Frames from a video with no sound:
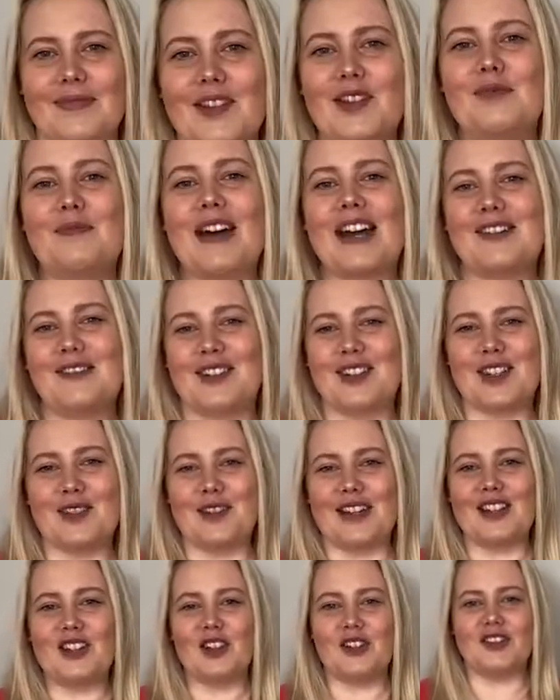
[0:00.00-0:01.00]
You might want to
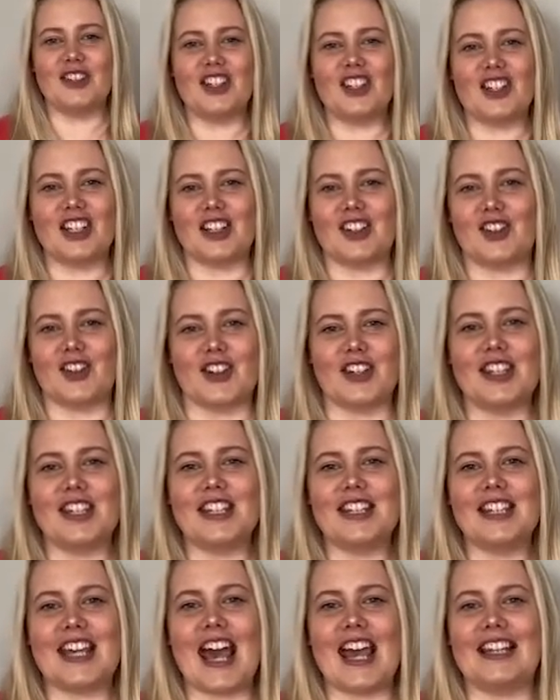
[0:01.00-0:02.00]
encourage children
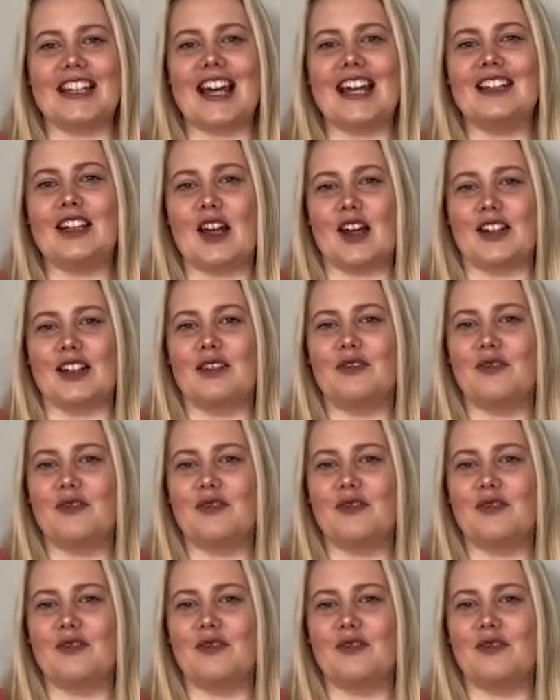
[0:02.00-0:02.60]
to take their learning